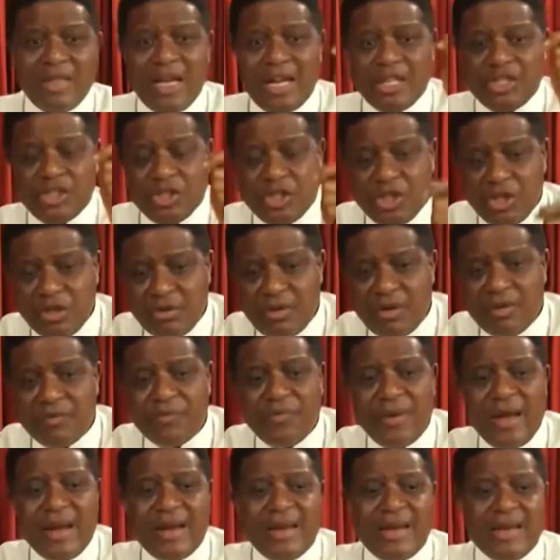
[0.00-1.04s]
their children
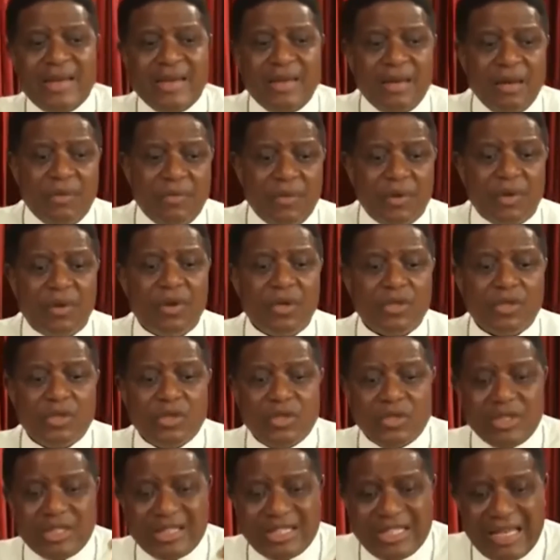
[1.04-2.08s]
find it difficult
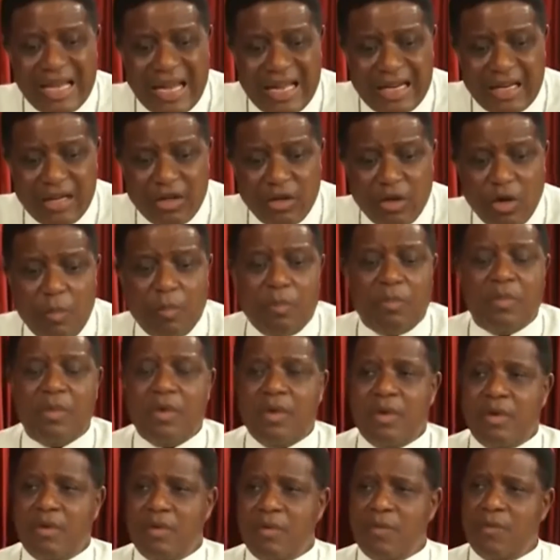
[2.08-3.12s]
to stand up
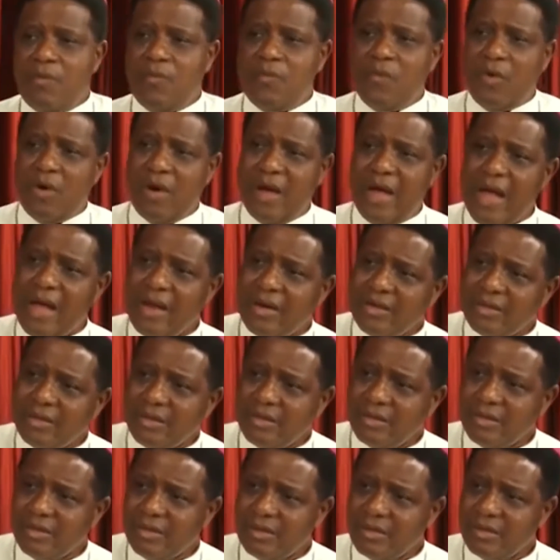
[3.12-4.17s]
for
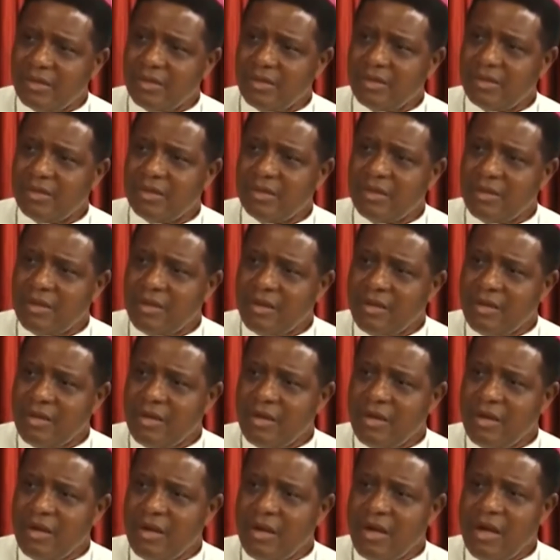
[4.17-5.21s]
elders.
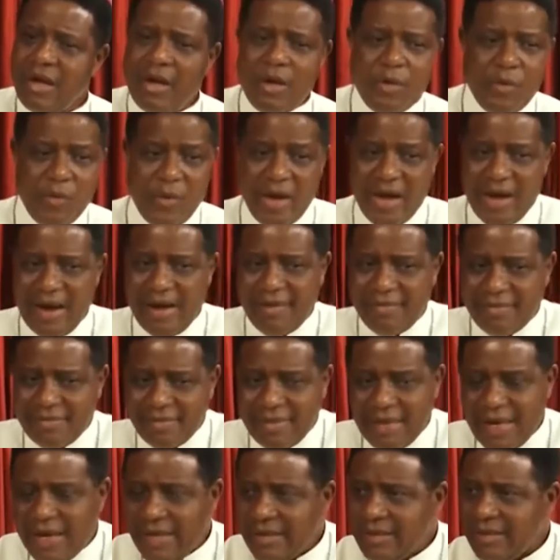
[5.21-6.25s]
We have
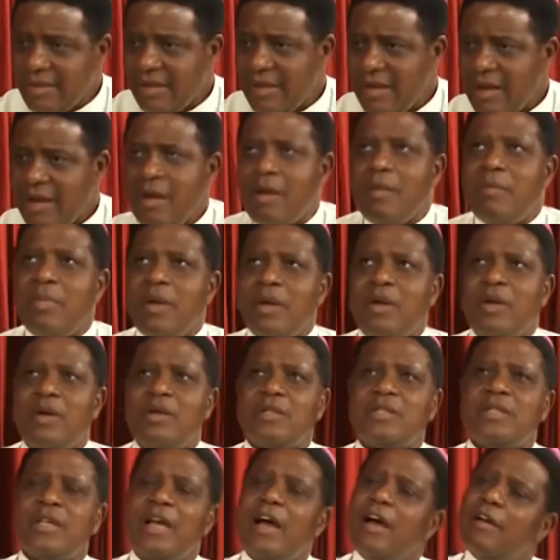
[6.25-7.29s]
that
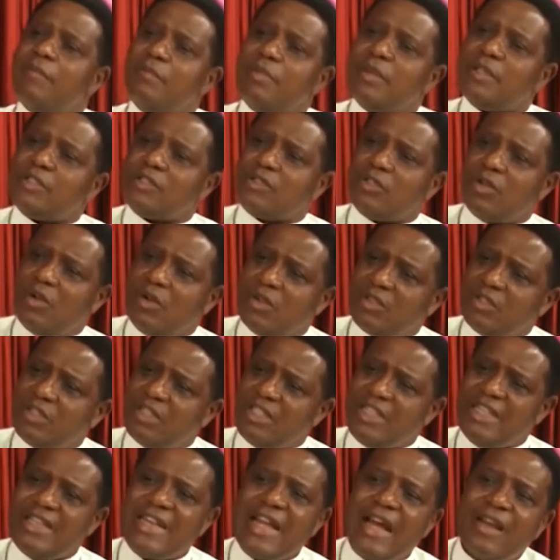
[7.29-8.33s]
because they have been taught
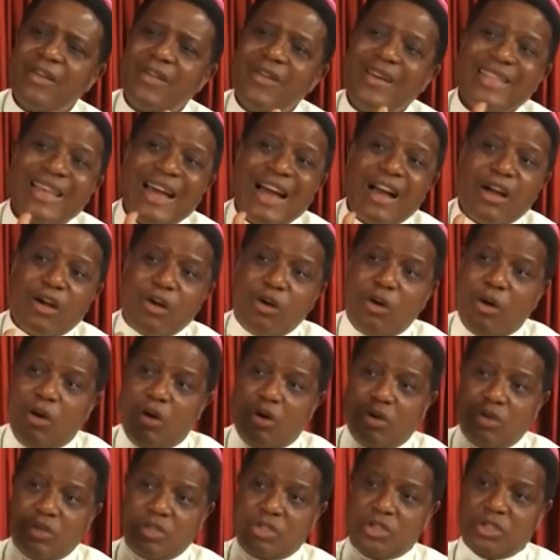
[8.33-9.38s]
in another
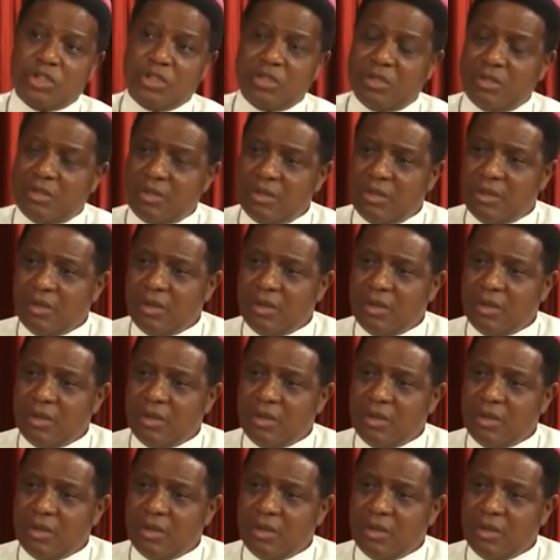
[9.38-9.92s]
culture